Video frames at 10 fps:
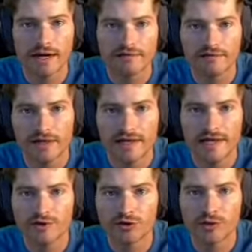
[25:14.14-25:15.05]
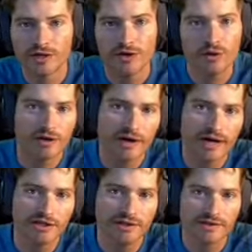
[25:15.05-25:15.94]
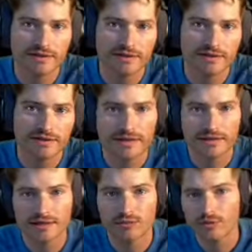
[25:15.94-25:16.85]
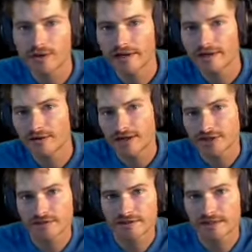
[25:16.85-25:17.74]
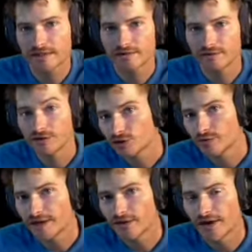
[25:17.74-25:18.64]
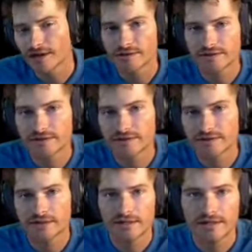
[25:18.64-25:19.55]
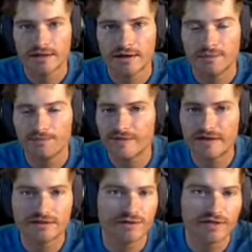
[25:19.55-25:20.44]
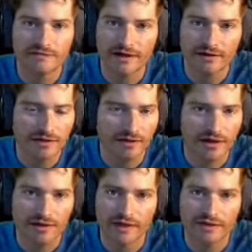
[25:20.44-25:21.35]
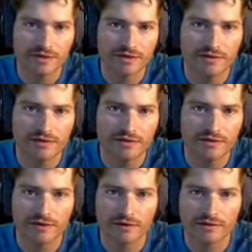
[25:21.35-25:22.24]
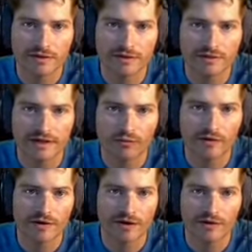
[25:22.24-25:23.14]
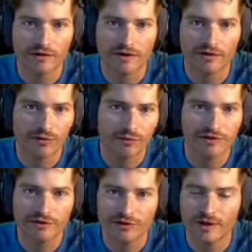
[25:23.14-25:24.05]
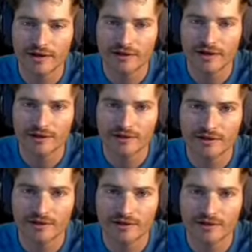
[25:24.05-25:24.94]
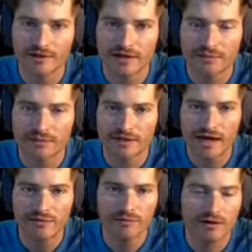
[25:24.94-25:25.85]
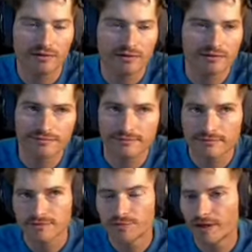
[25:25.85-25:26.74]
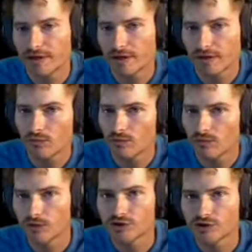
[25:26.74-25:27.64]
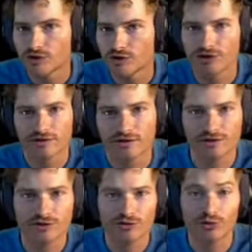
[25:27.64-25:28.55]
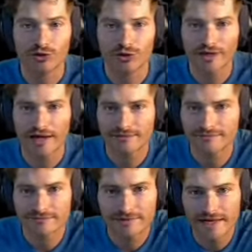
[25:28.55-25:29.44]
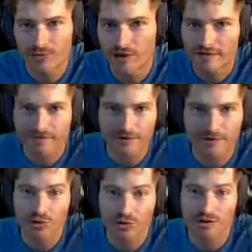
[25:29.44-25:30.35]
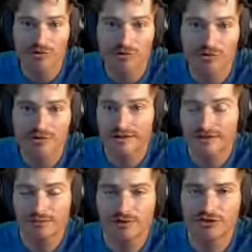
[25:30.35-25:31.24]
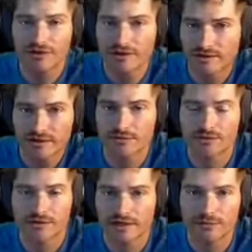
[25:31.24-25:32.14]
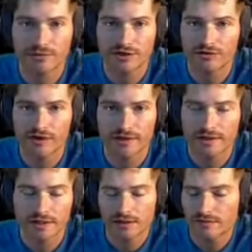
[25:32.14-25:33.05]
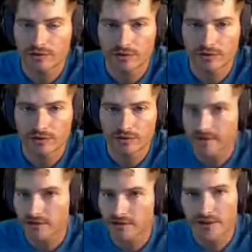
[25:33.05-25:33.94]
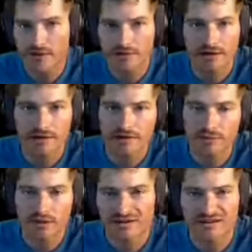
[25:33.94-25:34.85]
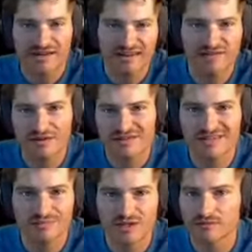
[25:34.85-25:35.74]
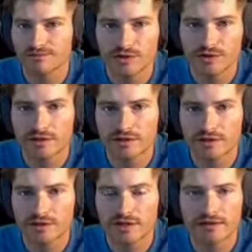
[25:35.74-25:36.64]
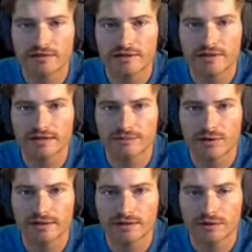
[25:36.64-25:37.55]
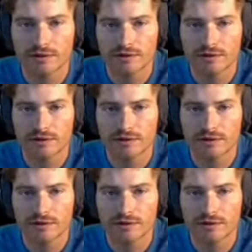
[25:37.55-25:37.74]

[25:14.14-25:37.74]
of in between no interactions, one-way interactions, and the two-way interactions, these are really vary a lot, right? It's really difficult to nail down where they are on the one-way or the two-way interactions. But the hybrid models, depending on which school you look at, anywhere from 20% completion rate to 60% completion rate. Of course, there's going to be outliers, but kind of falls in the middle, which kind of isn't that surprising. But